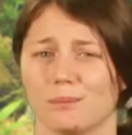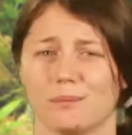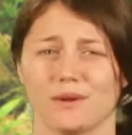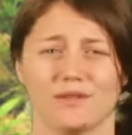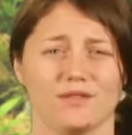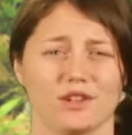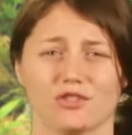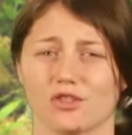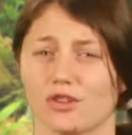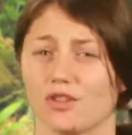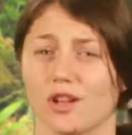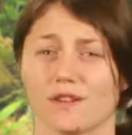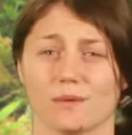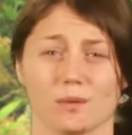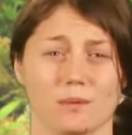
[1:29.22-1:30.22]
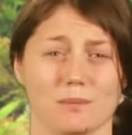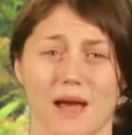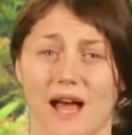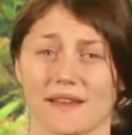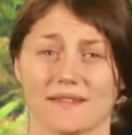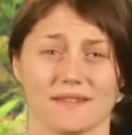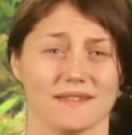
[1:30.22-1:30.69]
But fish could not swim
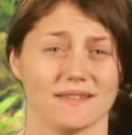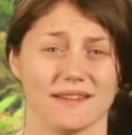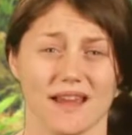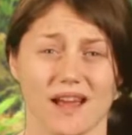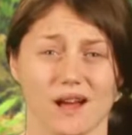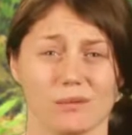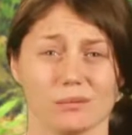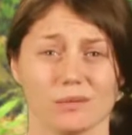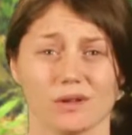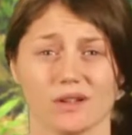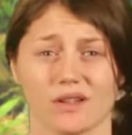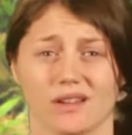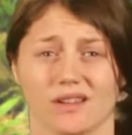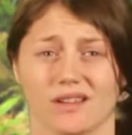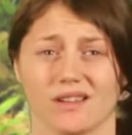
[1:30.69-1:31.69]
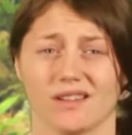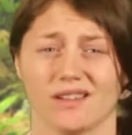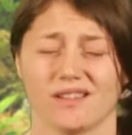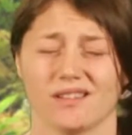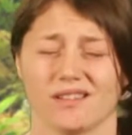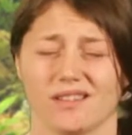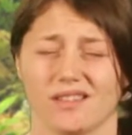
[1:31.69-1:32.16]
past this dam.
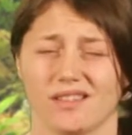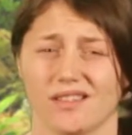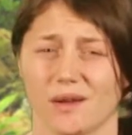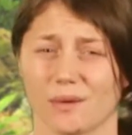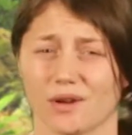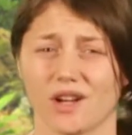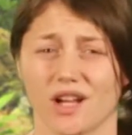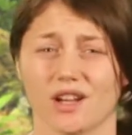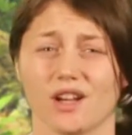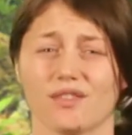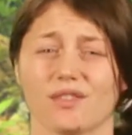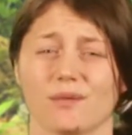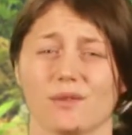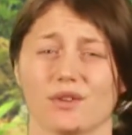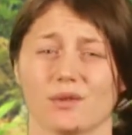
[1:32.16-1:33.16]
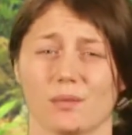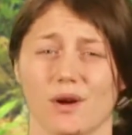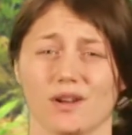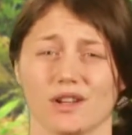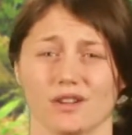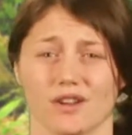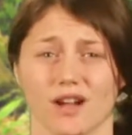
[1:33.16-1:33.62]
They were cut off from their
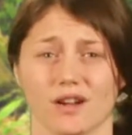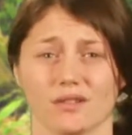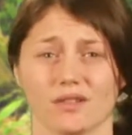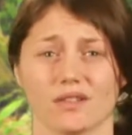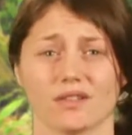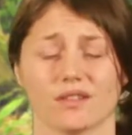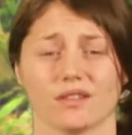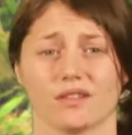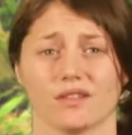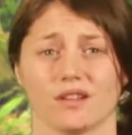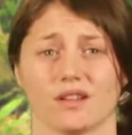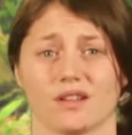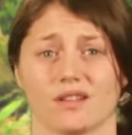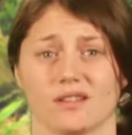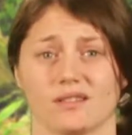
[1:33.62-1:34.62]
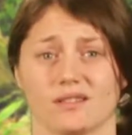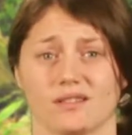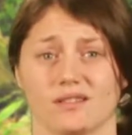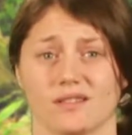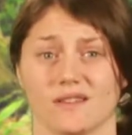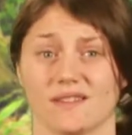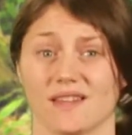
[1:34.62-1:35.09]
spawning grounds.
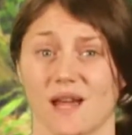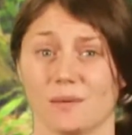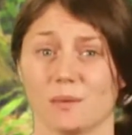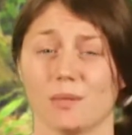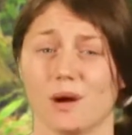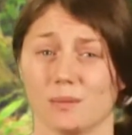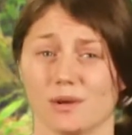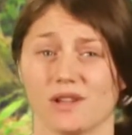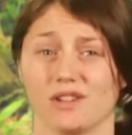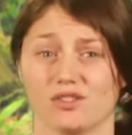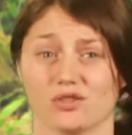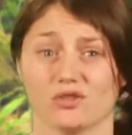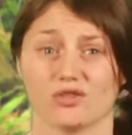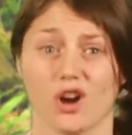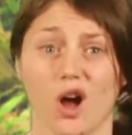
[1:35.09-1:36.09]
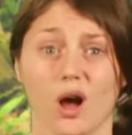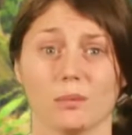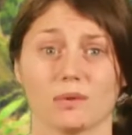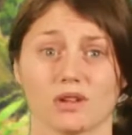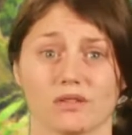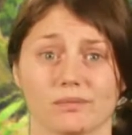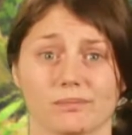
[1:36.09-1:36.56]
The salmon population dropped.